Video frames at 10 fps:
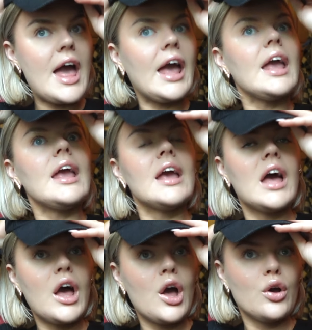a
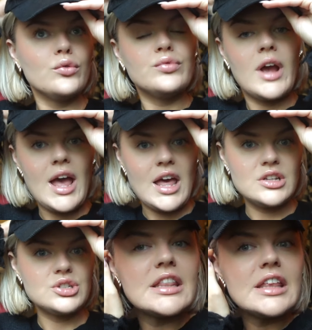
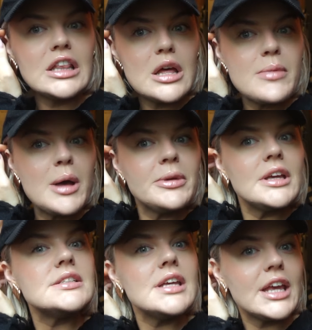Range. I think there might be
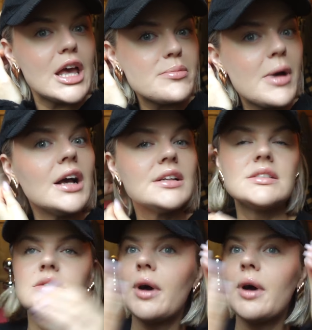a TK Maxx as